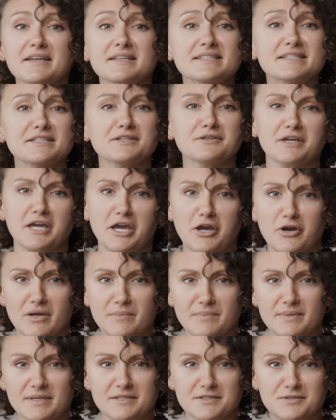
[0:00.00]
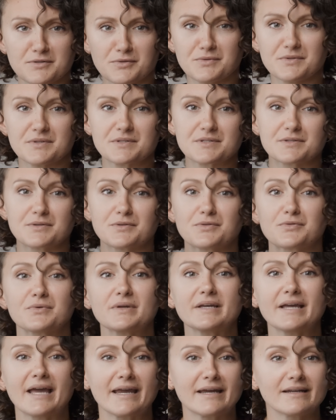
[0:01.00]
Concealed carry pistols,
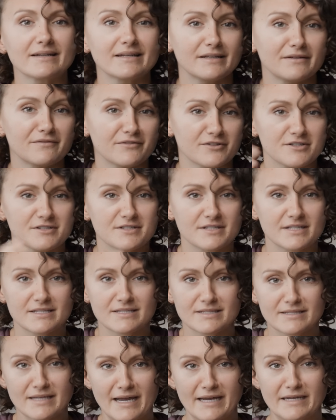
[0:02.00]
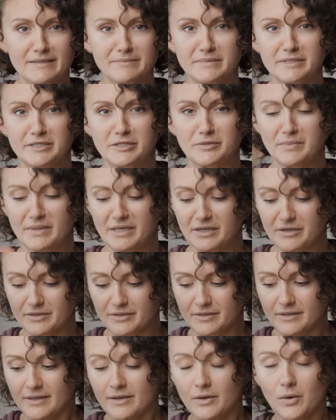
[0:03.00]
380 versus
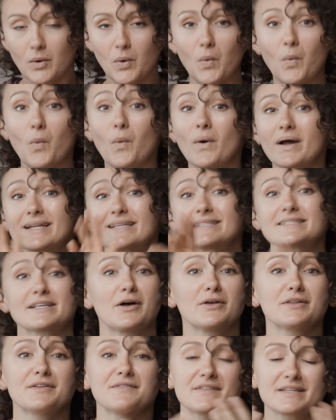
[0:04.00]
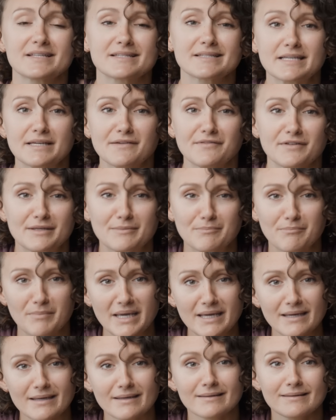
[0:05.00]
9mm. What does all of this even
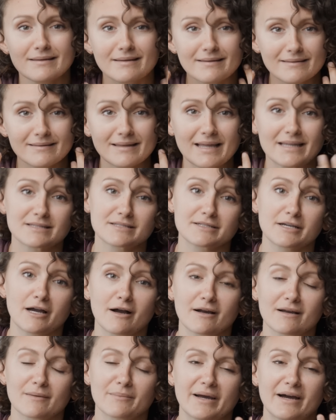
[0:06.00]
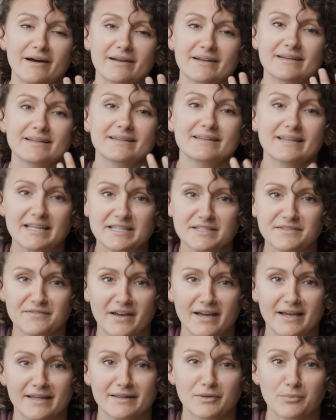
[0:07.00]
mean? Let's talk about it. Let's
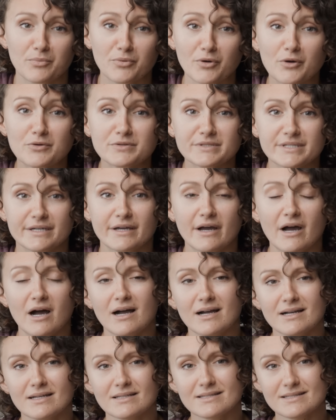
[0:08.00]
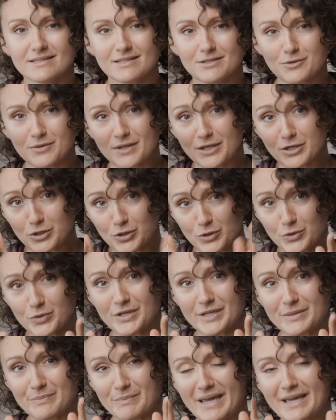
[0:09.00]
find the pros and cons so that you
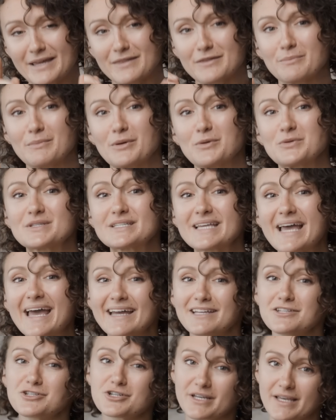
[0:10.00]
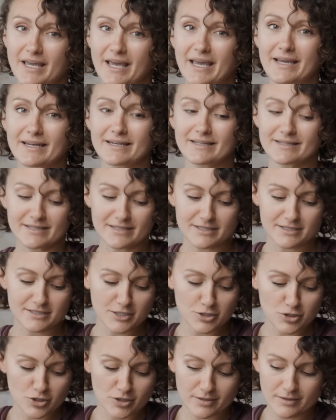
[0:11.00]
can make the most educated
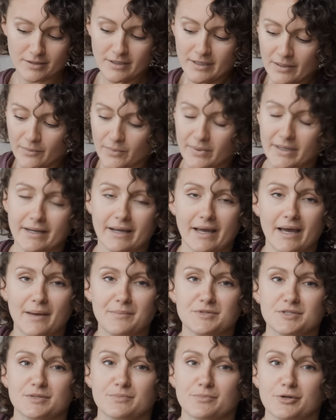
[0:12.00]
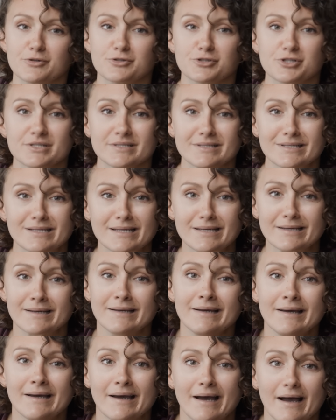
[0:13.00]
decision when it comes to purchasing
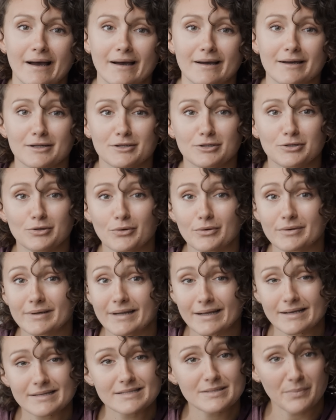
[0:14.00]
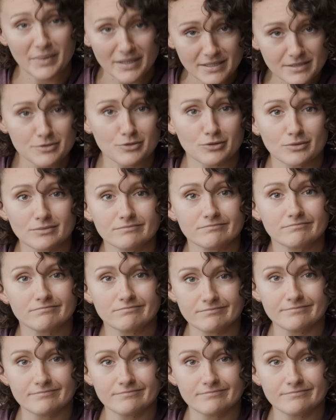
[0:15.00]
uh, your next pistol.